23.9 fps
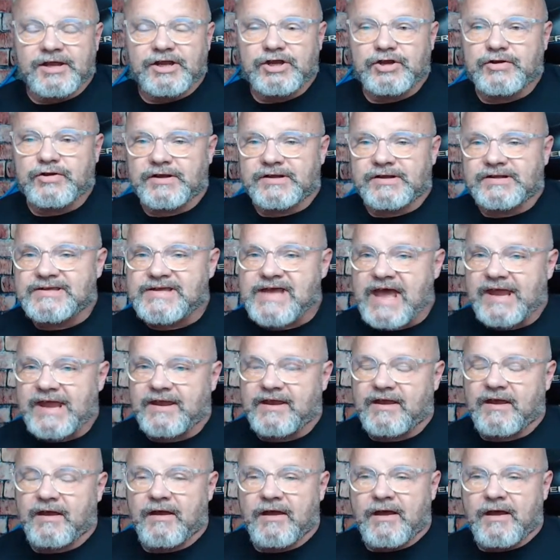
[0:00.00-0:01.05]
You can
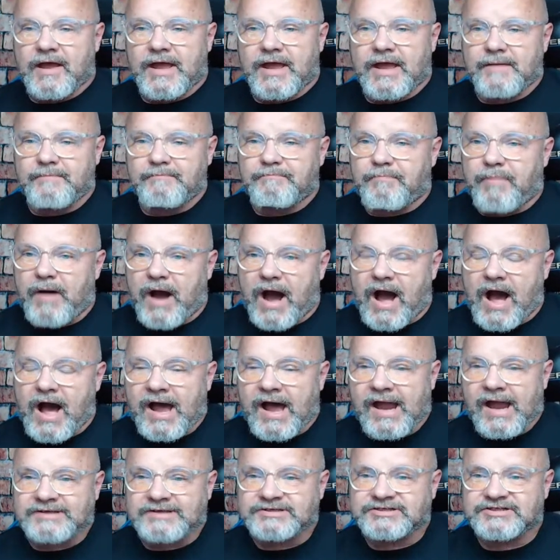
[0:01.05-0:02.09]
take and
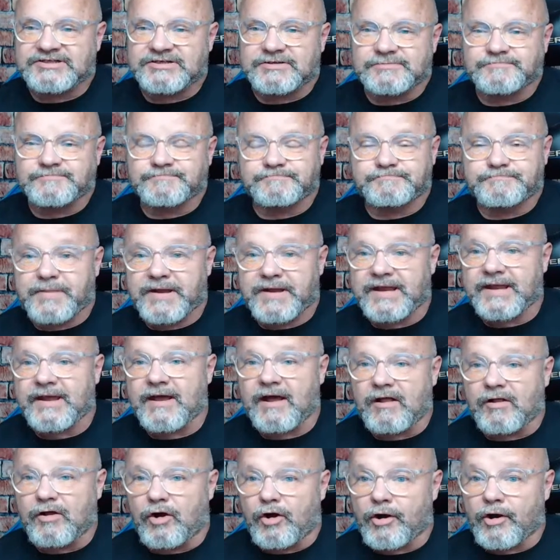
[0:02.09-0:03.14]
buy some
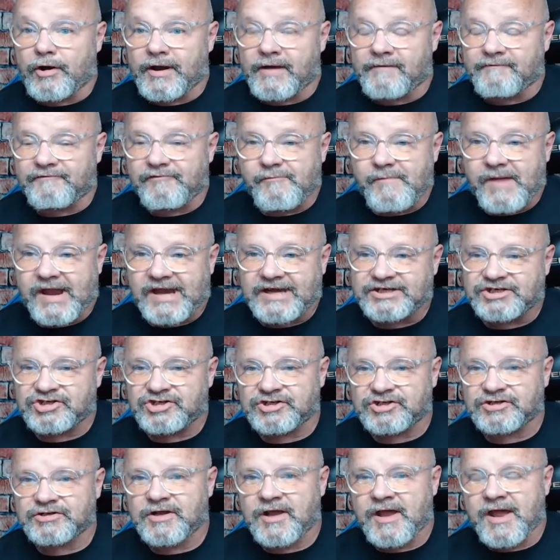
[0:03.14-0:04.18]
PLR
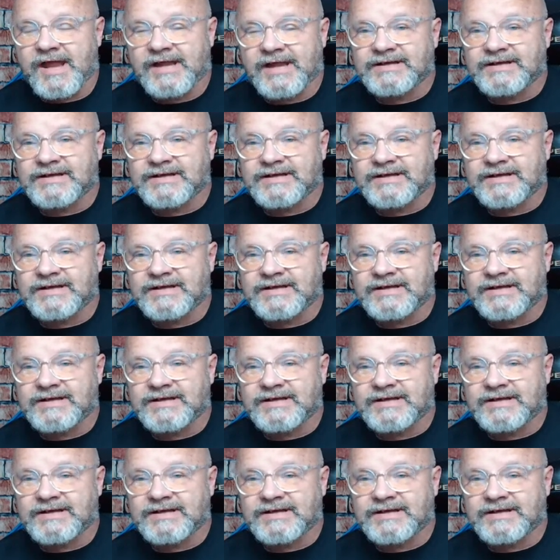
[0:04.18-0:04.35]
information,